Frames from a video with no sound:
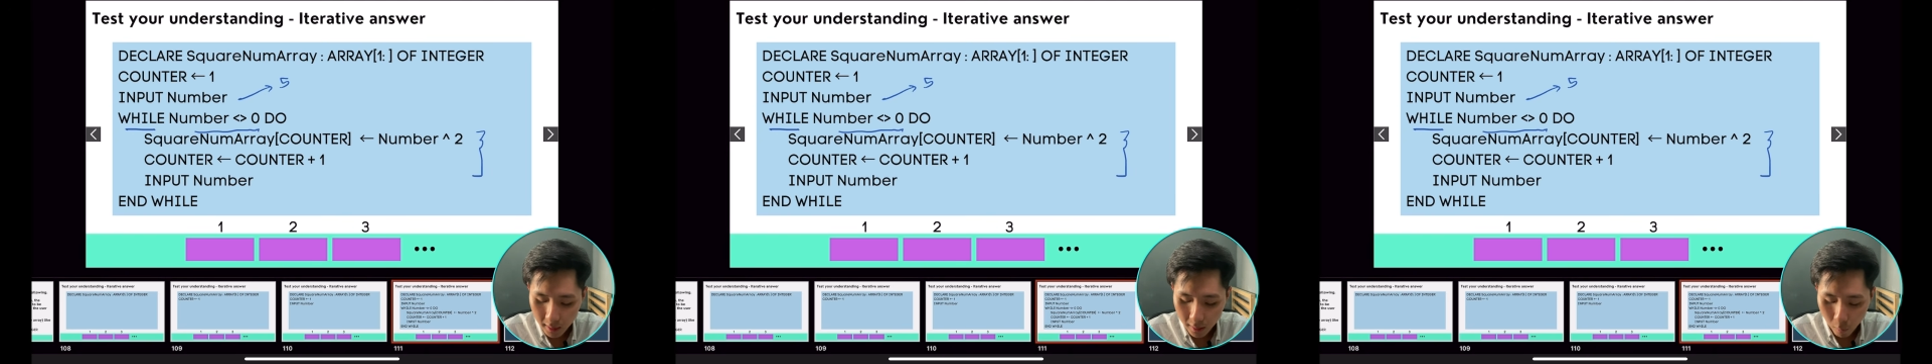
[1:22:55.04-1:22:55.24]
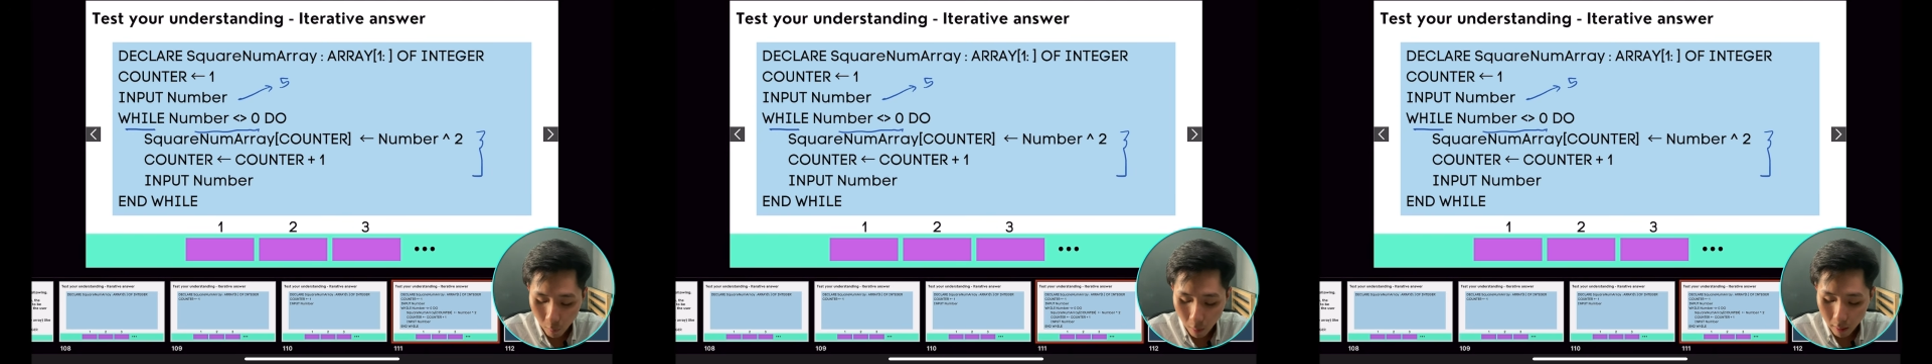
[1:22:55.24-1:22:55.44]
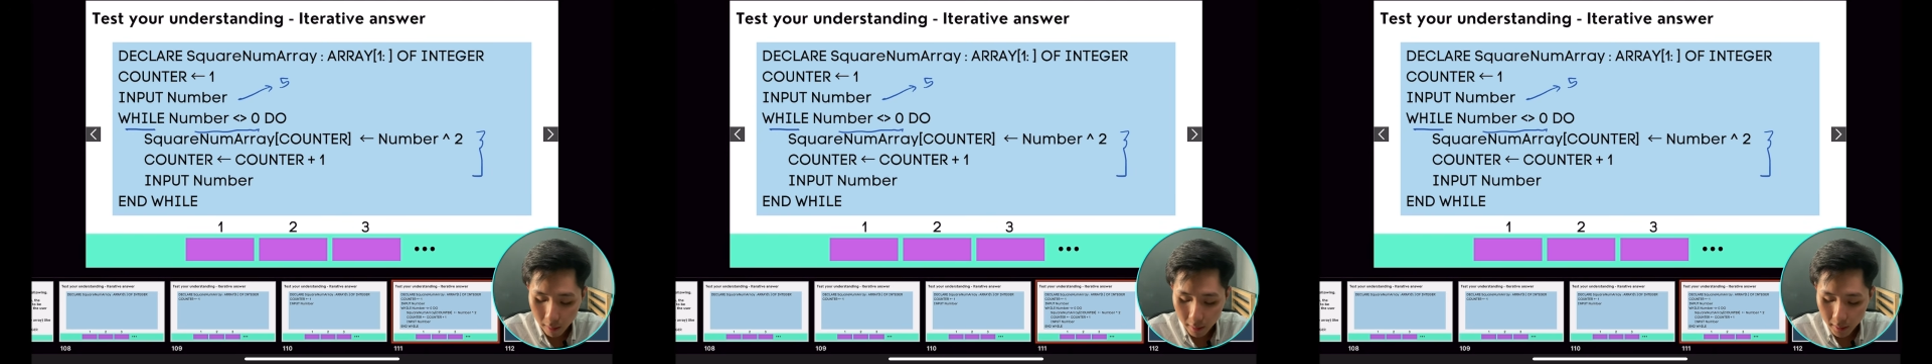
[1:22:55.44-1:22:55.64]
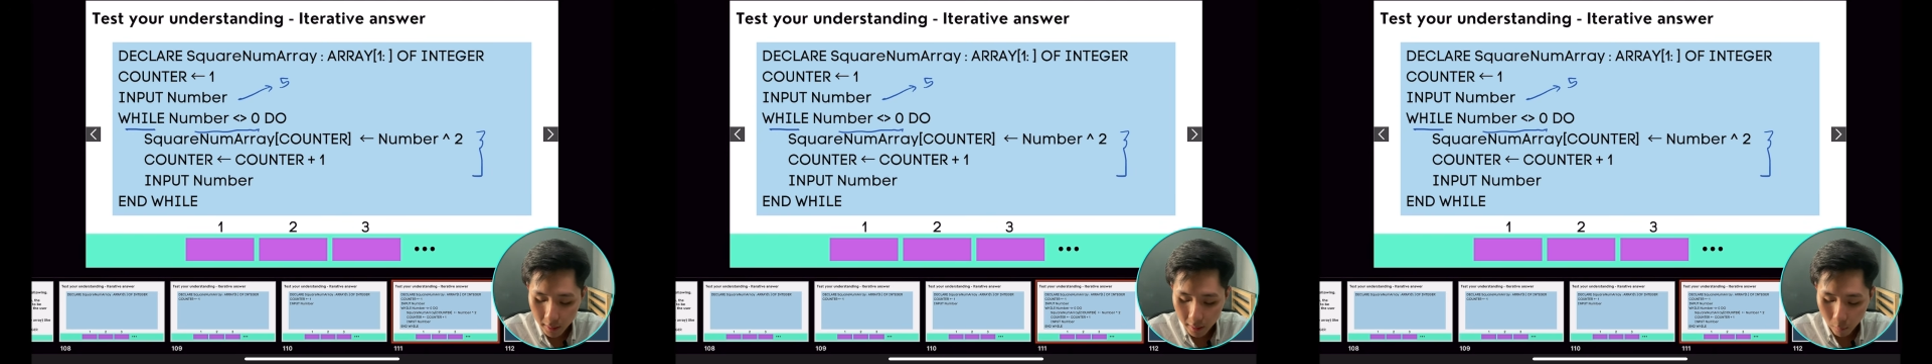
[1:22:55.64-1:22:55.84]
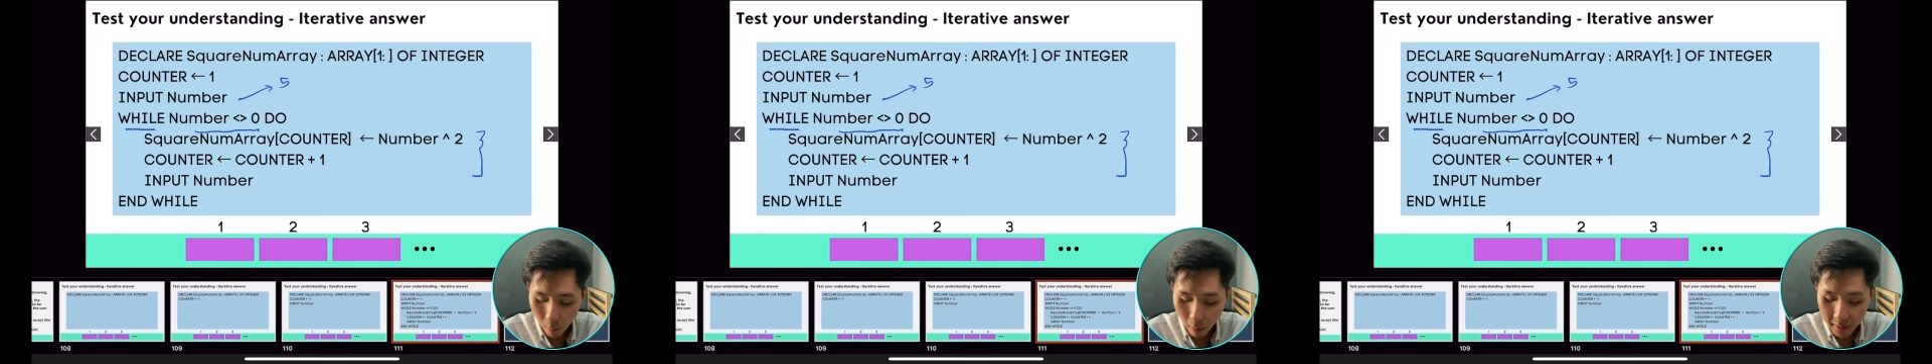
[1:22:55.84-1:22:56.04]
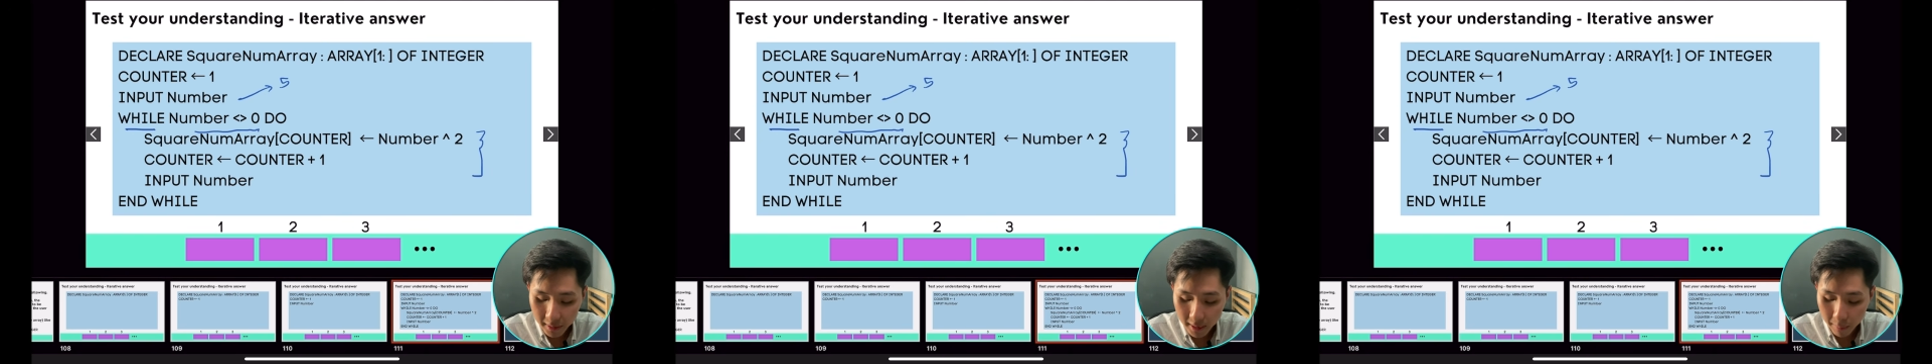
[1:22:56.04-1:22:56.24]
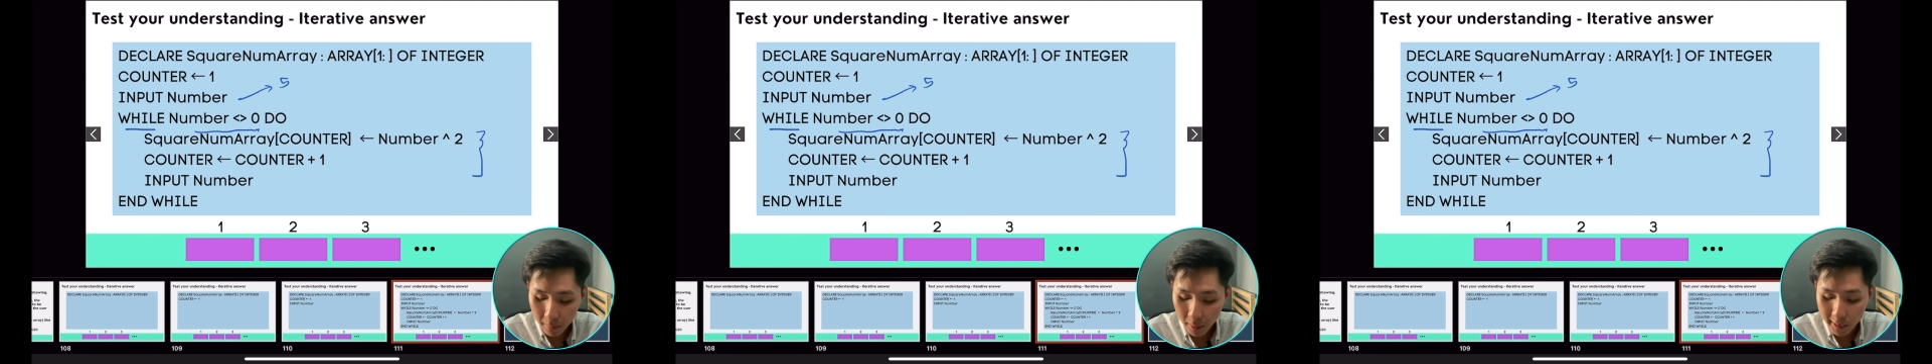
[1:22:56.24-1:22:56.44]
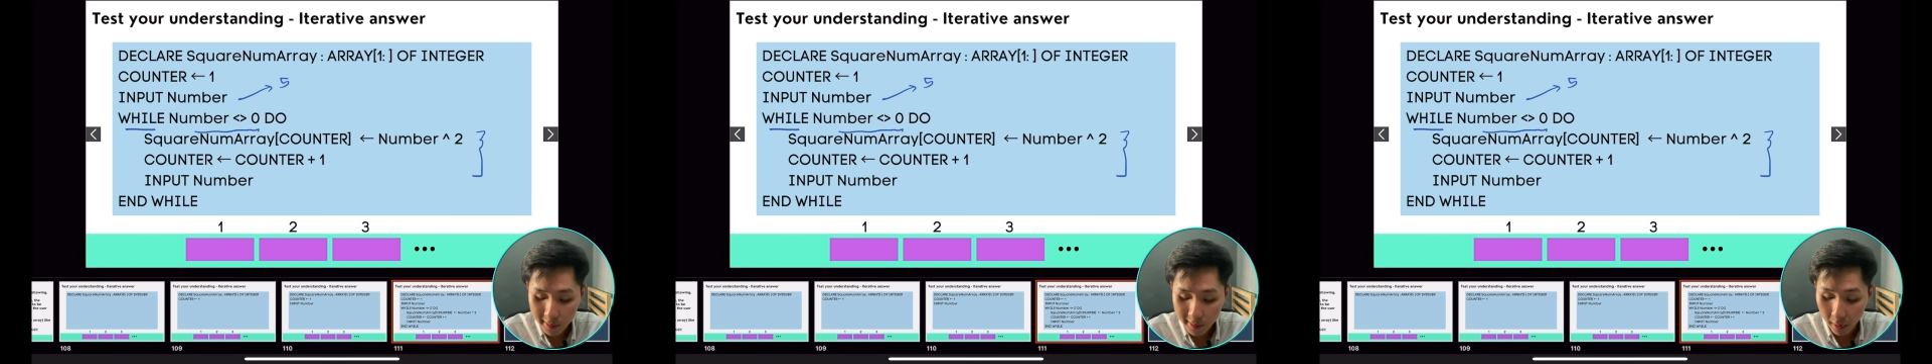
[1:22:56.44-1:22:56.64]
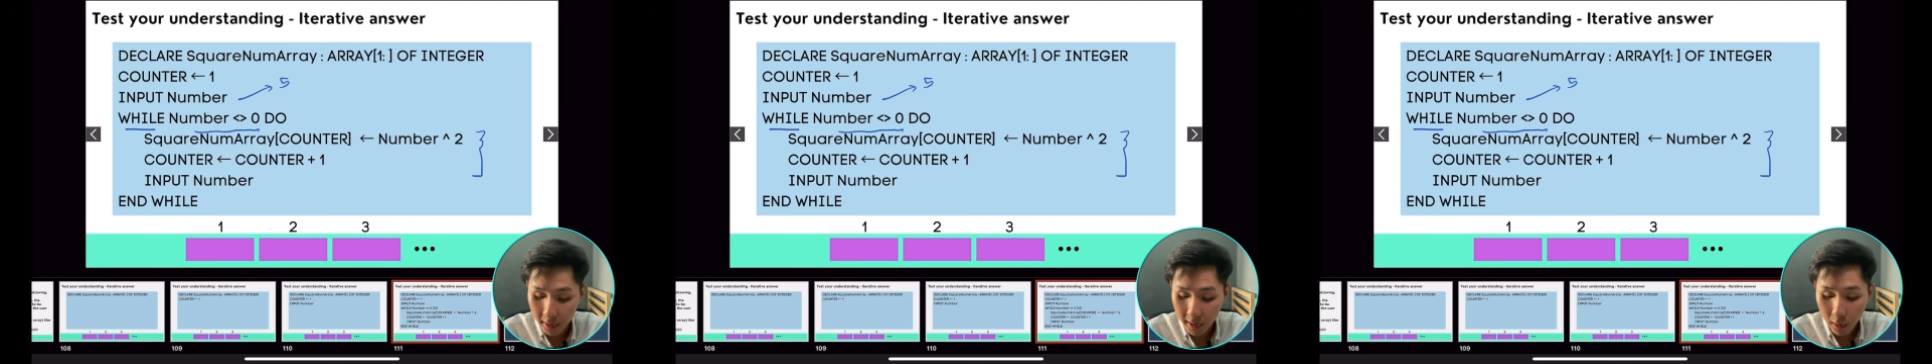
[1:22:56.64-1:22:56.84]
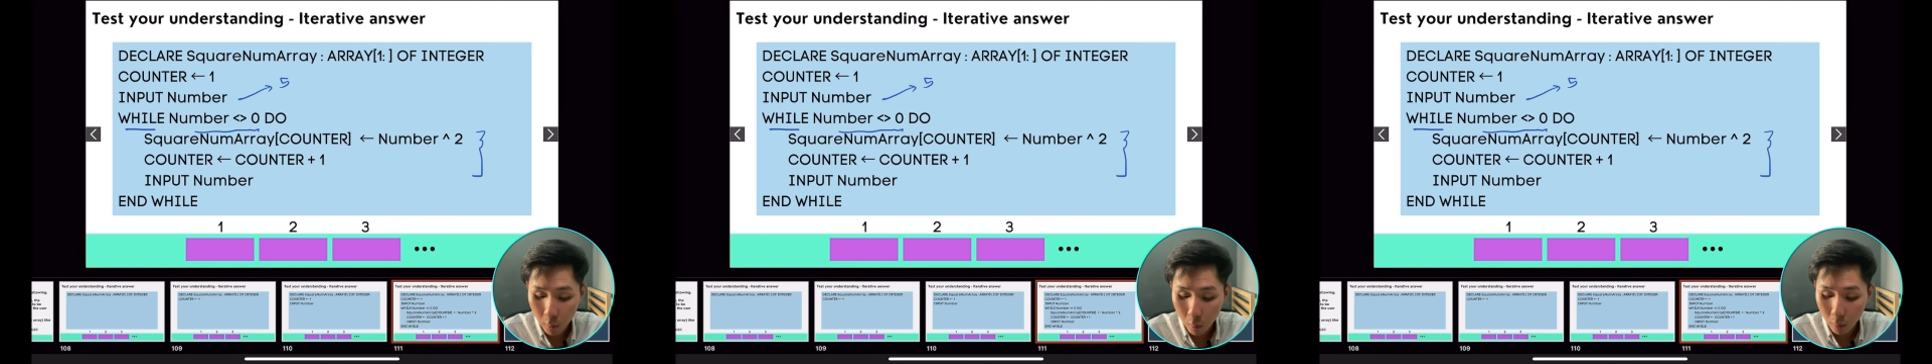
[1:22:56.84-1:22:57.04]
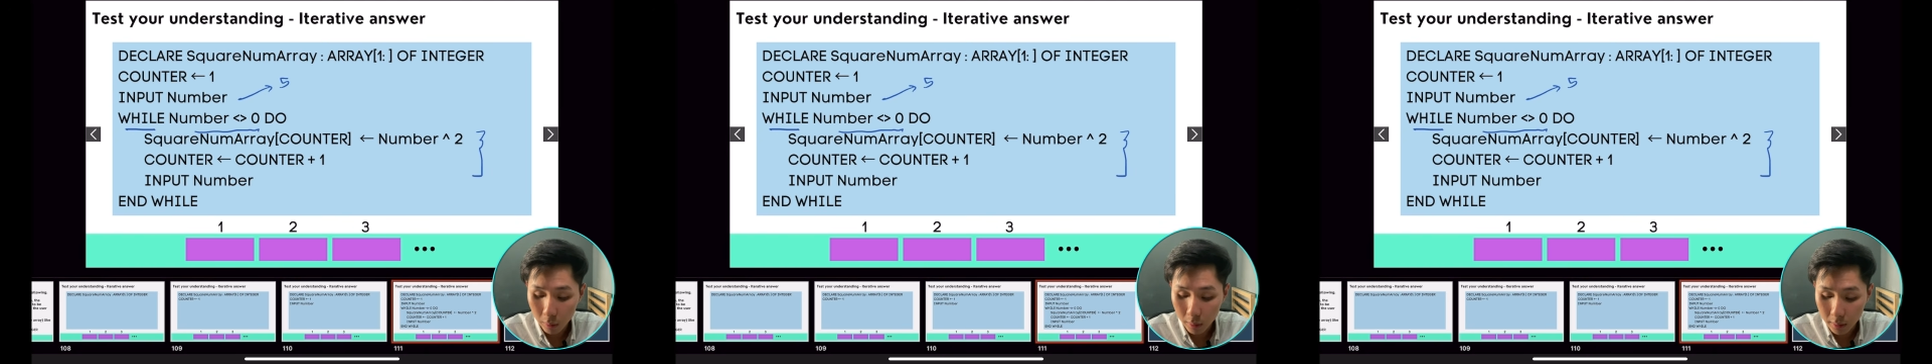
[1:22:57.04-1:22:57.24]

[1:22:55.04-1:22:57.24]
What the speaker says: while the number is not equal